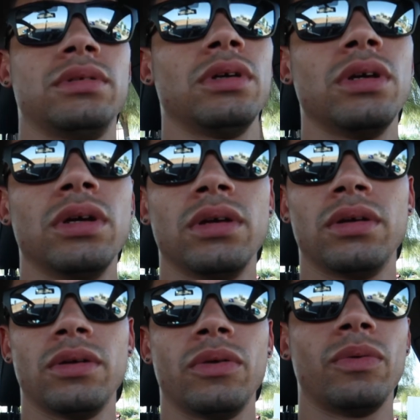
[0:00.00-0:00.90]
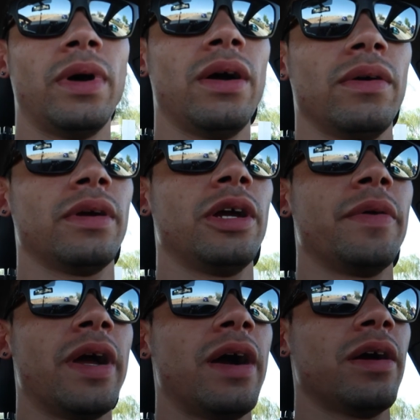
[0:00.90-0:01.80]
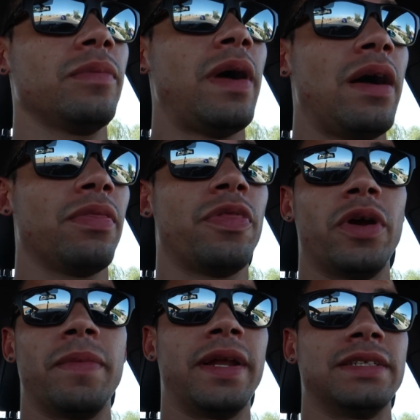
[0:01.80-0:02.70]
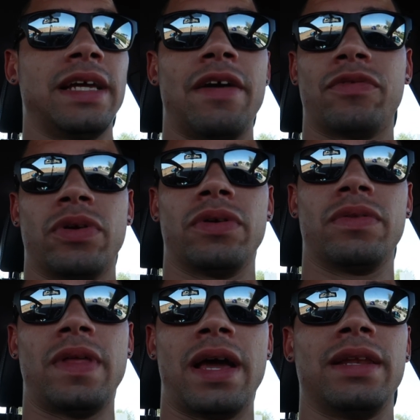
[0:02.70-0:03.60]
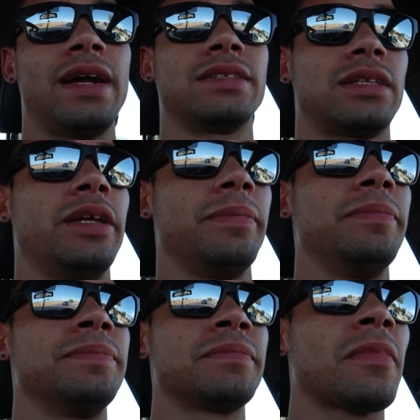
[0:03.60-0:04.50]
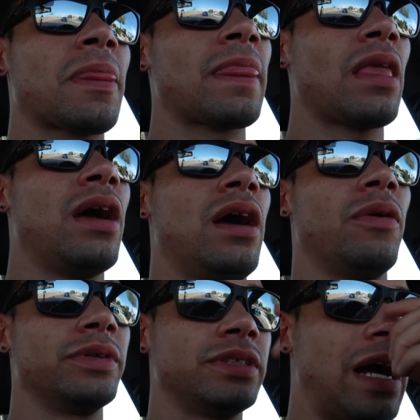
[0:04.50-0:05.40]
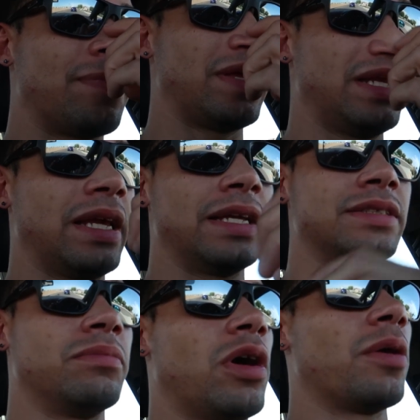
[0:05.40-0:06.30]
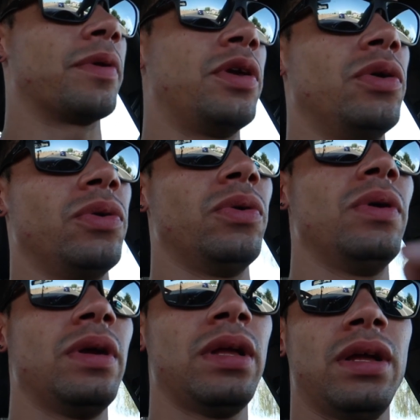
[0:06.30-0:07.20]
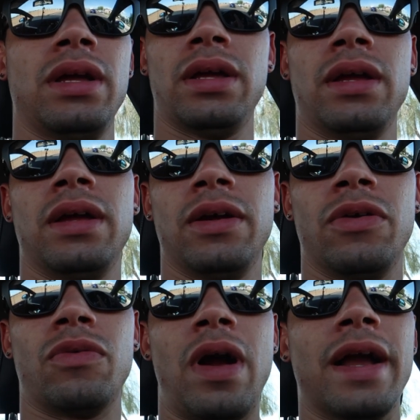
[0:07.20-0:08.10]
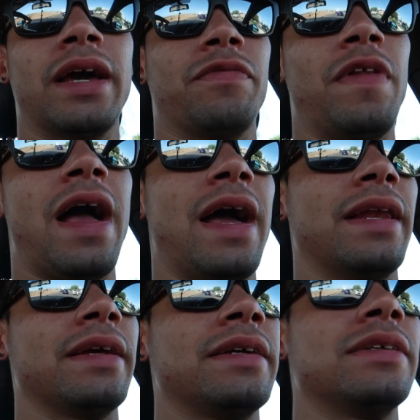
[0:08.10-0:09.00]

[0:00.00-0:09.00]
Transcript: Well, here we are about 30 minutes after that last clip. Uh, we stopped in to get some barbecue. Ryan got a flat,